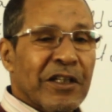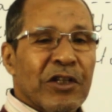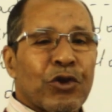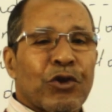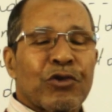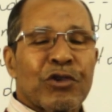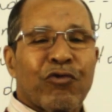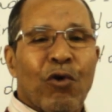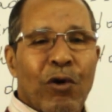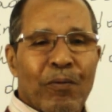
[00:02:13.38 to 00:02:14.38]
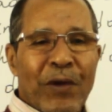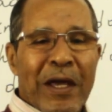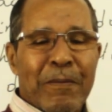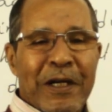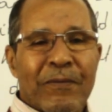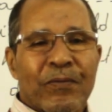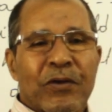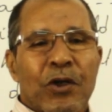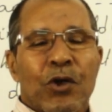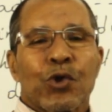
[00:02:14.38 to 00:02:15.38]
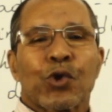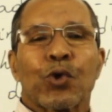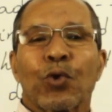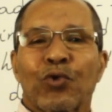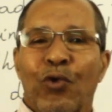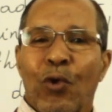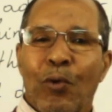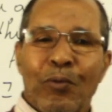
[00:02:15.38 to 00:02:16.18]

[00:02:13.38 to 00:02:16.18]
this form, short form.